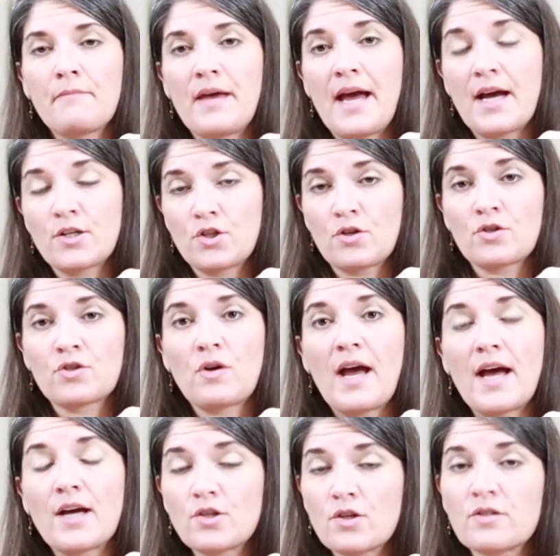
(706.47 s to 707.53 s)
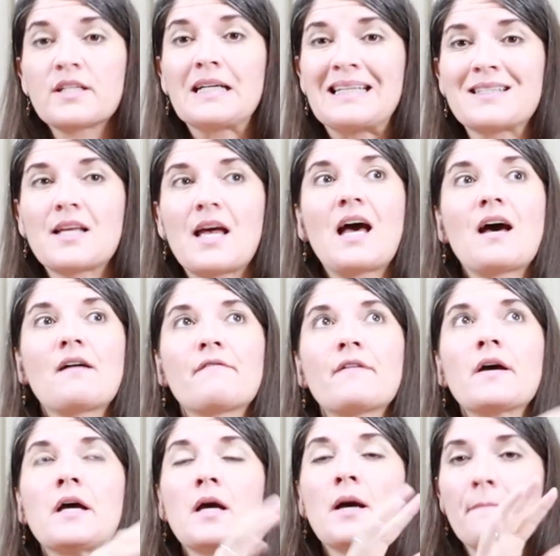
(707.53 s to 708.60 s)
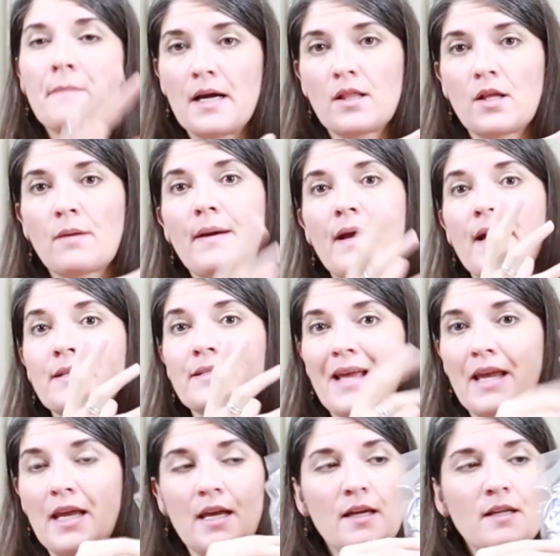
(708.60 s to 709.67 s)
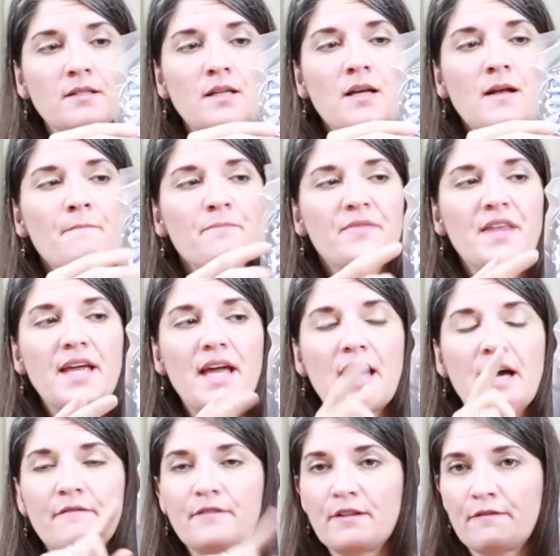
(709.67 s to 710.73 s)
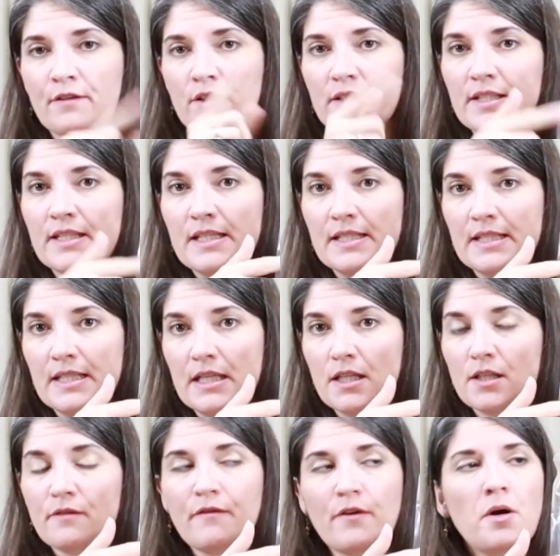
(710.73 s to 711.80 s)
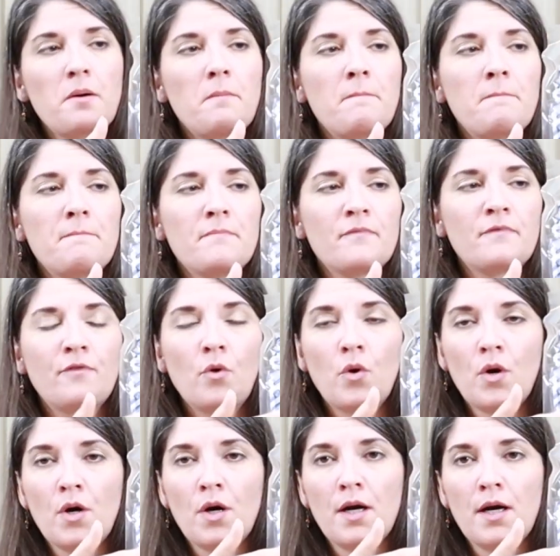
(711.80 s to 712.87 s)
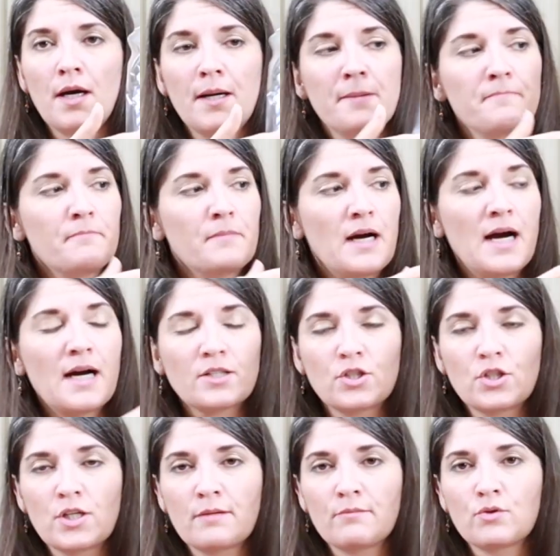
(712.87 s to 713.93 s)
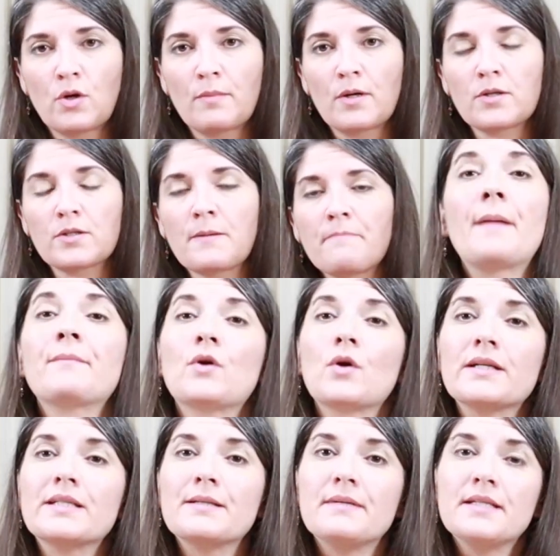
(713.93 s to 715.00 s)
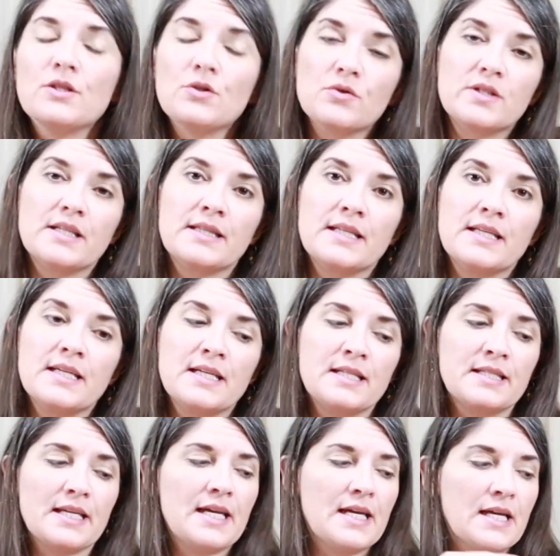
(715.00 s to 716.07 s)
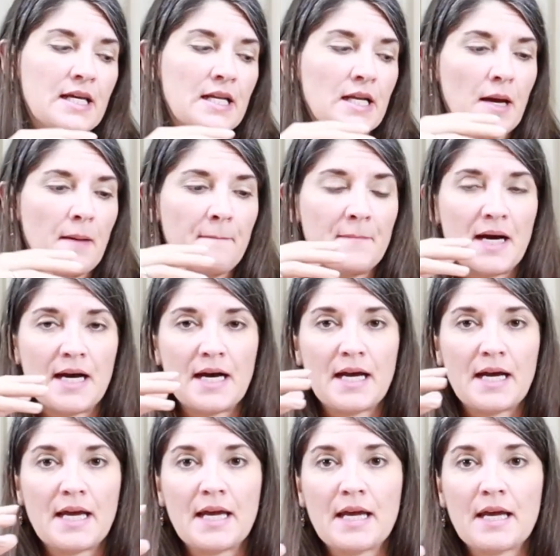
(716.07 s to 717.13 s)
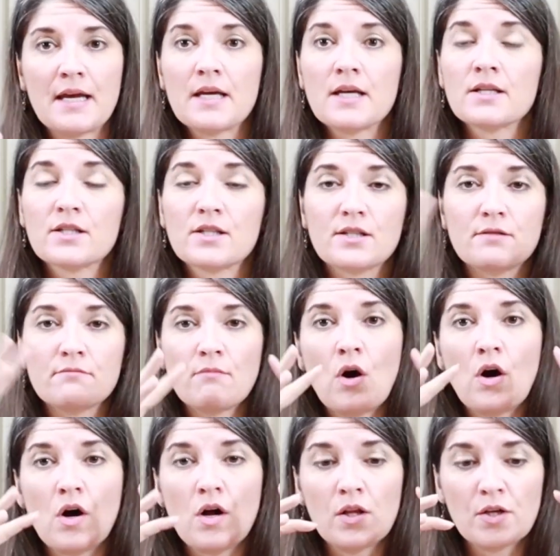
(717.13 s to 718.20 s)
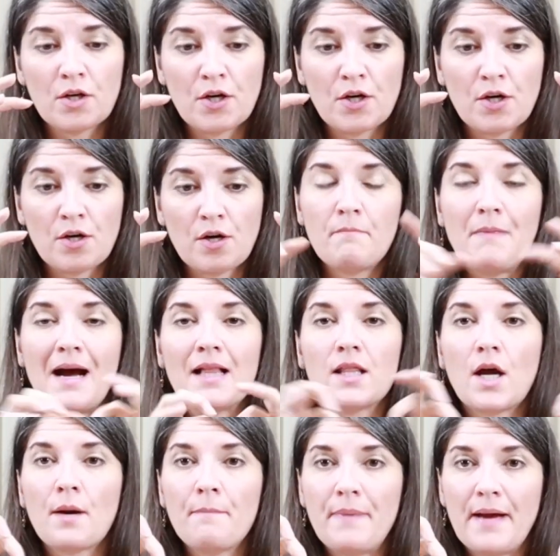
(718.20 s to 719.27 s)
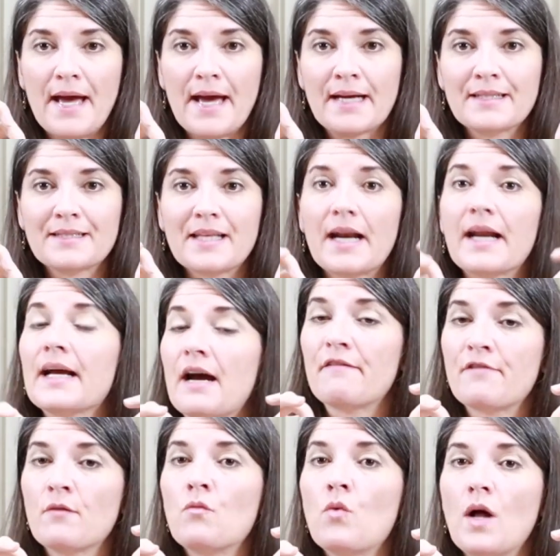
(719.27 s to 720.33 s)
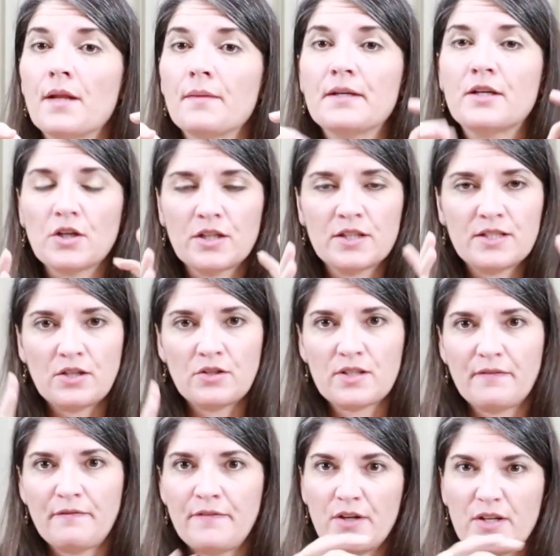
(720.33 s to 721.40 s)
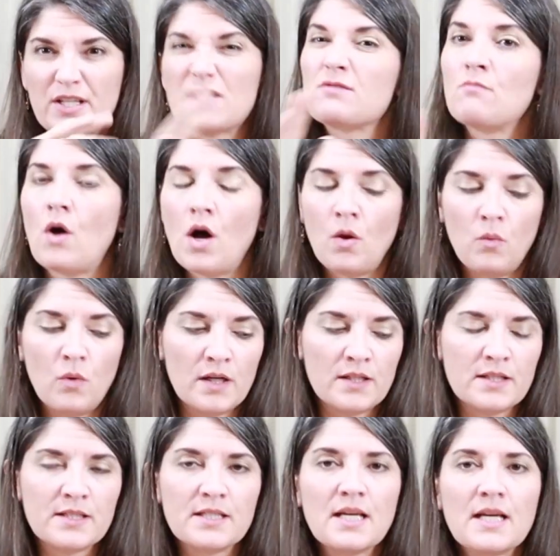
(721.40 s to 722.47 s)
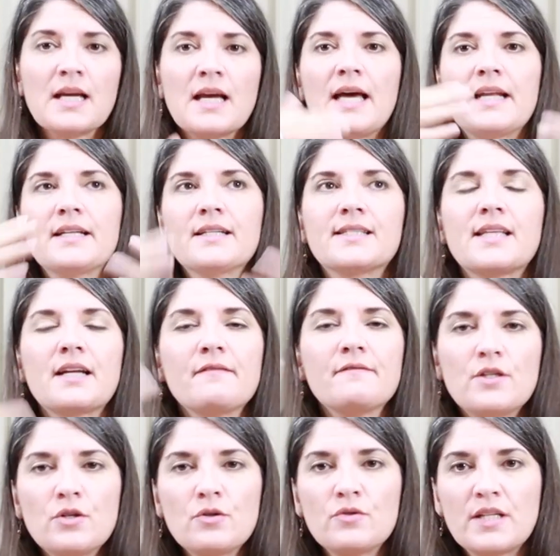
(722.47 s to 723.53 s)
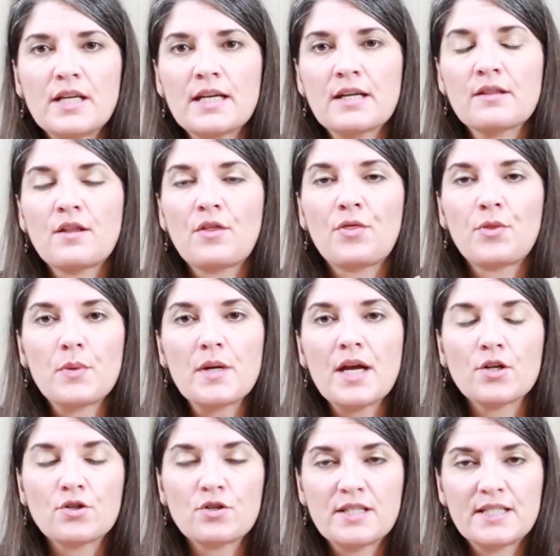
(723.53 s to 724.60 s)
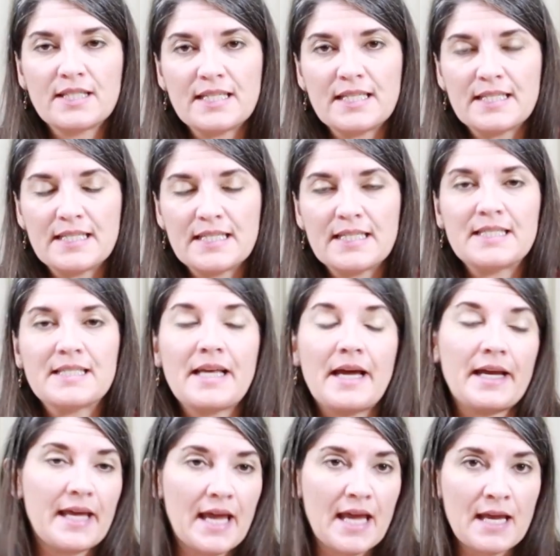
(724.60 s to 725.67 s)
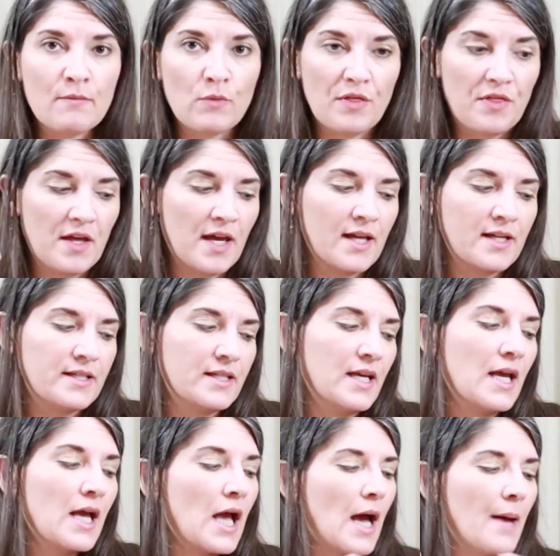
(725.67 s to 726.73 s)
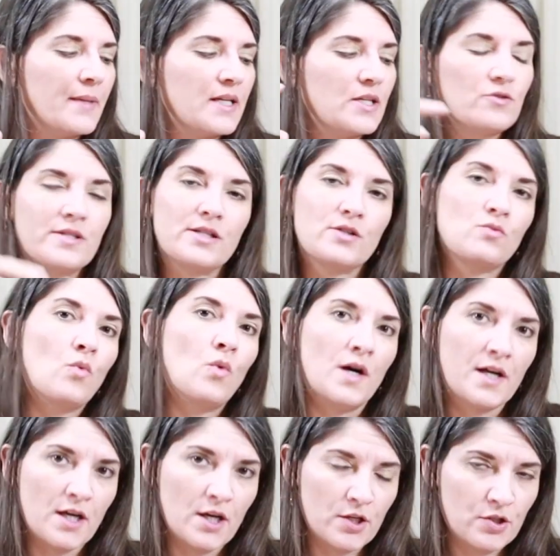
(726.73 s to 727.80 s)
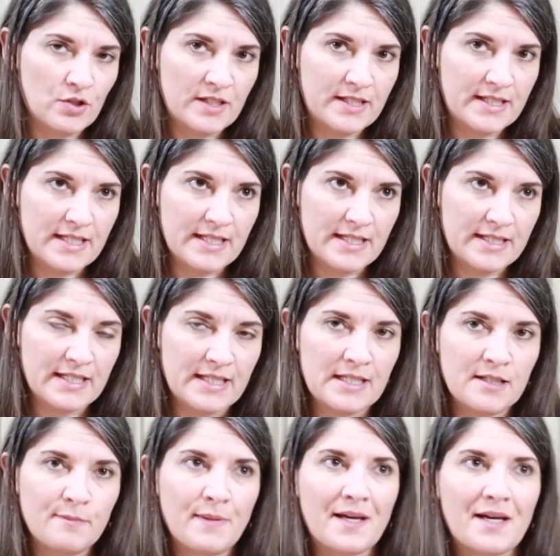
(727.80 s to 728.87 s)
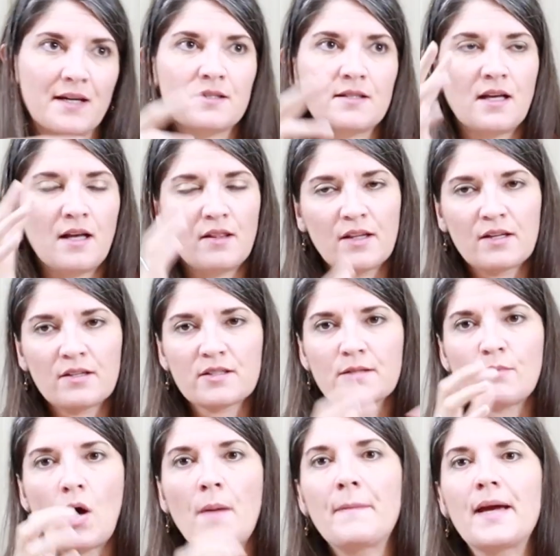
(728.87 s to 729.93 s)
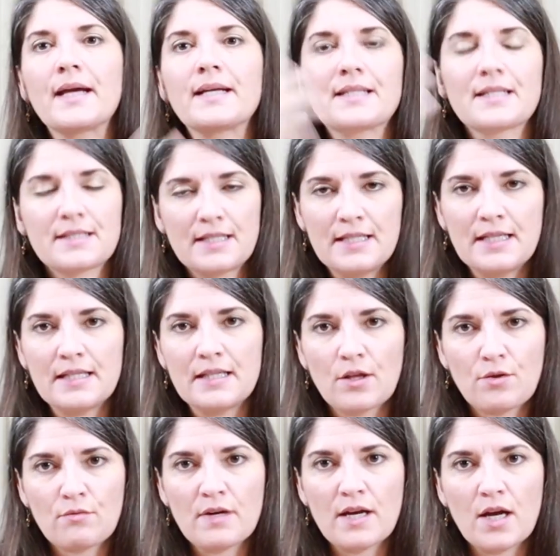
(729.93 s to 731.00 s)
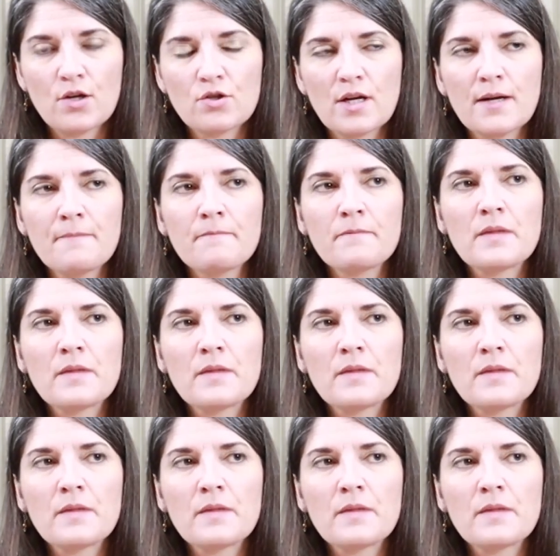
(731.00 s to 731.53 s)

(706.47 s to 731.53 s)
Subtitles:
Azure. So Azure does have Mylar bags and they have different cc's for oxygen absorbers. I'm going to be using these in my smaller Mylar bags that I from Wallaby Goods. There's some very small ones. And instead of using the 300 cc's that came with it, I'm going to use these 100 cc's because a little small bag doesn't need the 300.